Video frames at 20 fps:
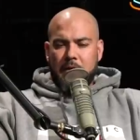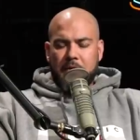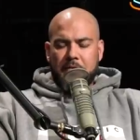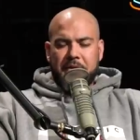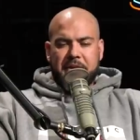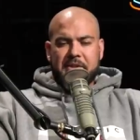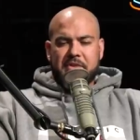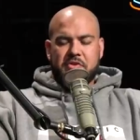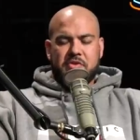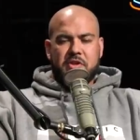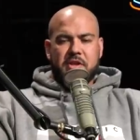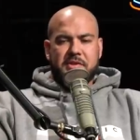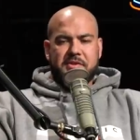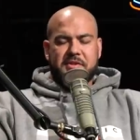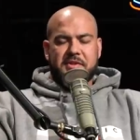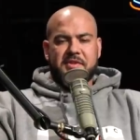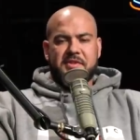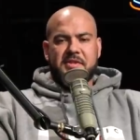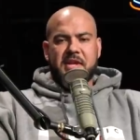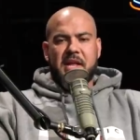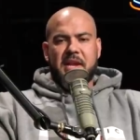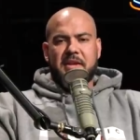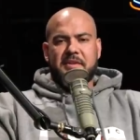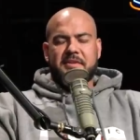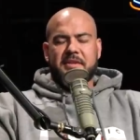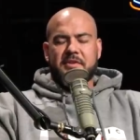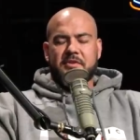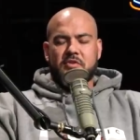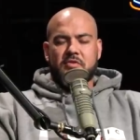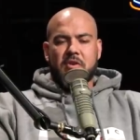don't think it's just aesthetics
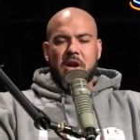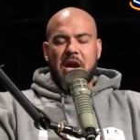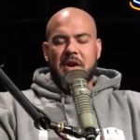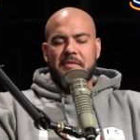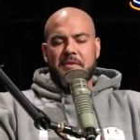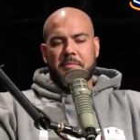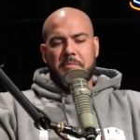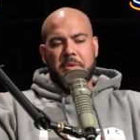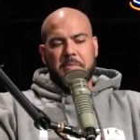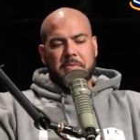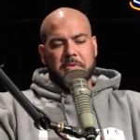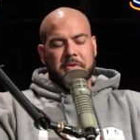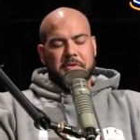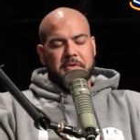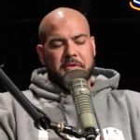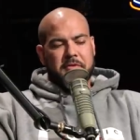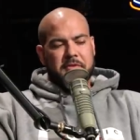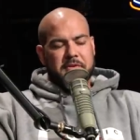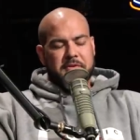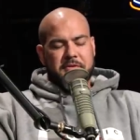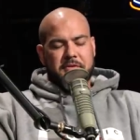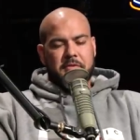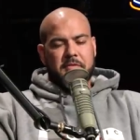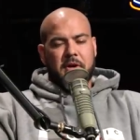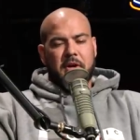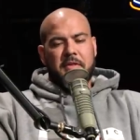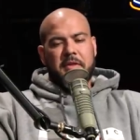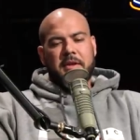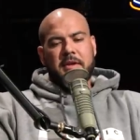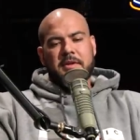that's driving people to do this too.
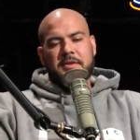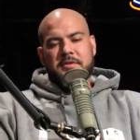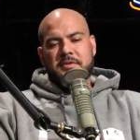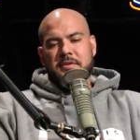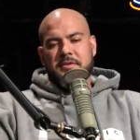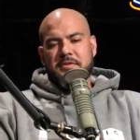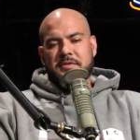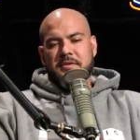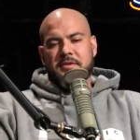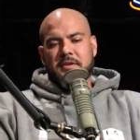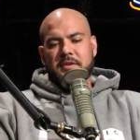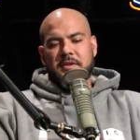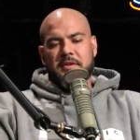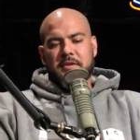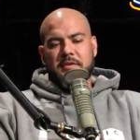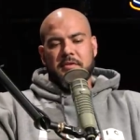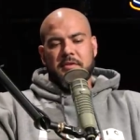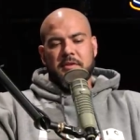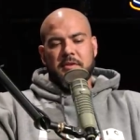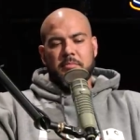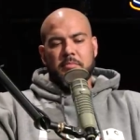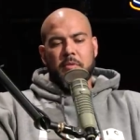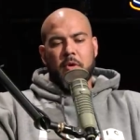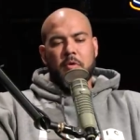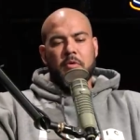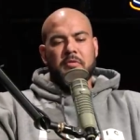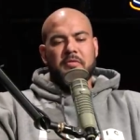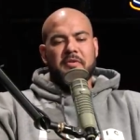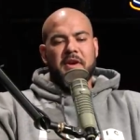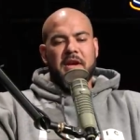I think it's just the
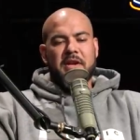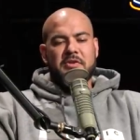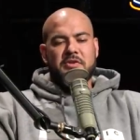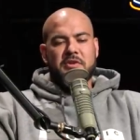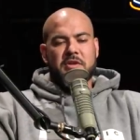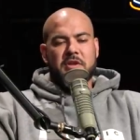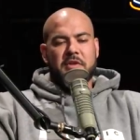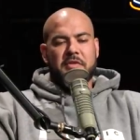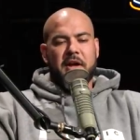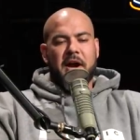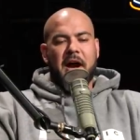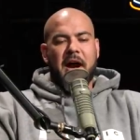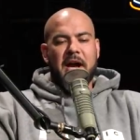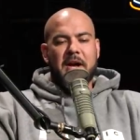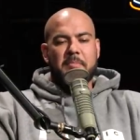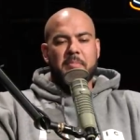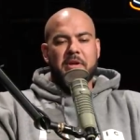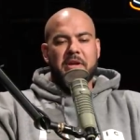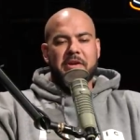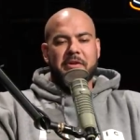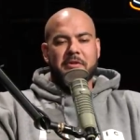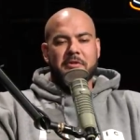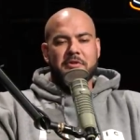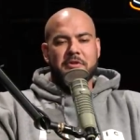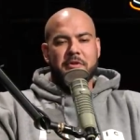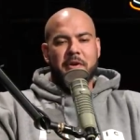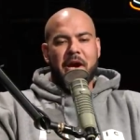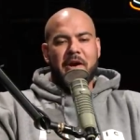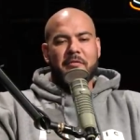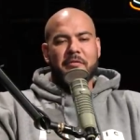motivation and the hype and energy
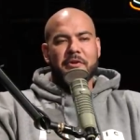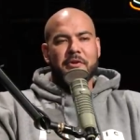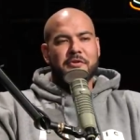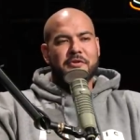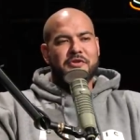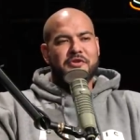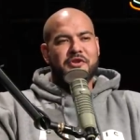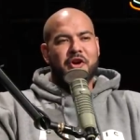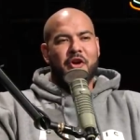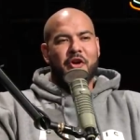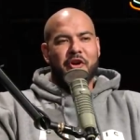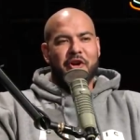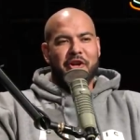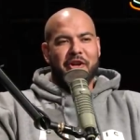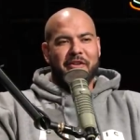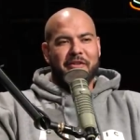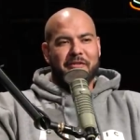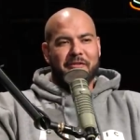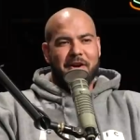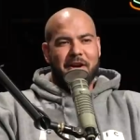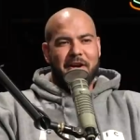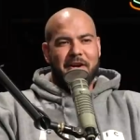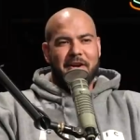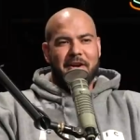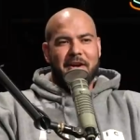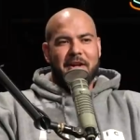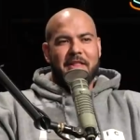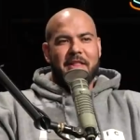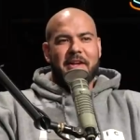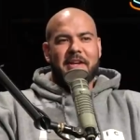you have when you're starting, right?
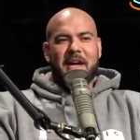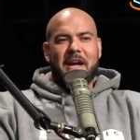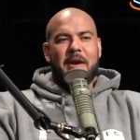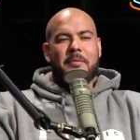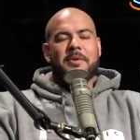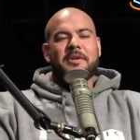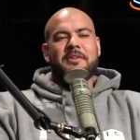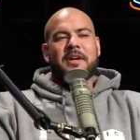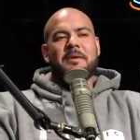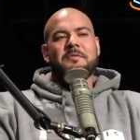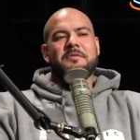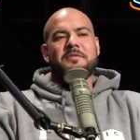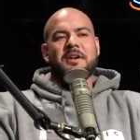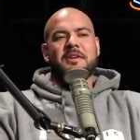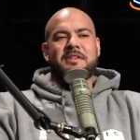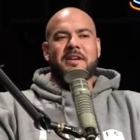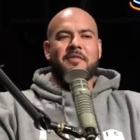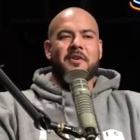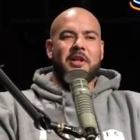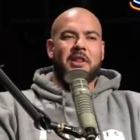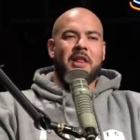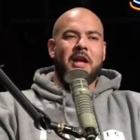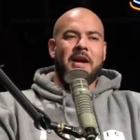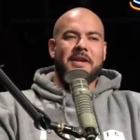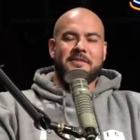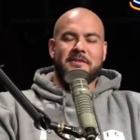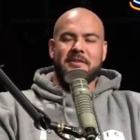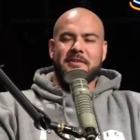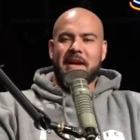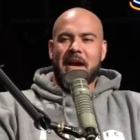Like how many times you guys have a
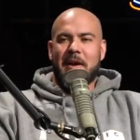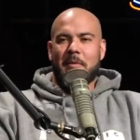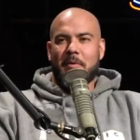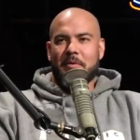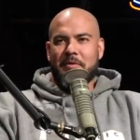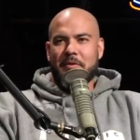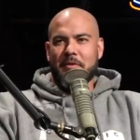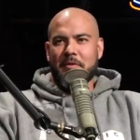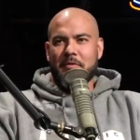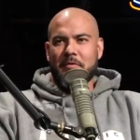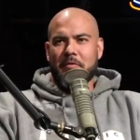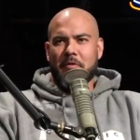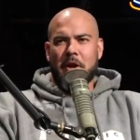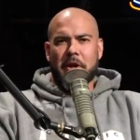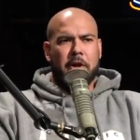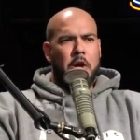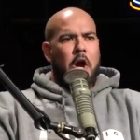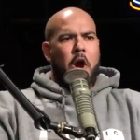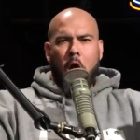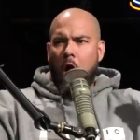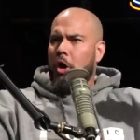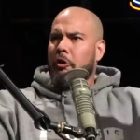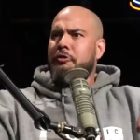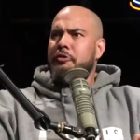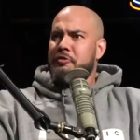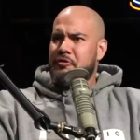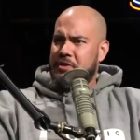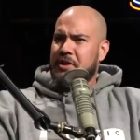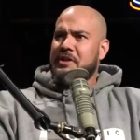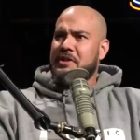client sit down with you and they're like, I'll
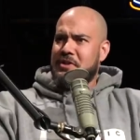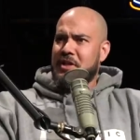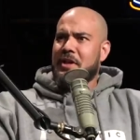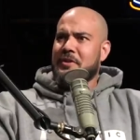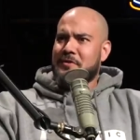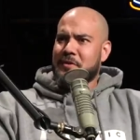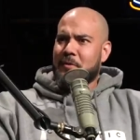do 6 days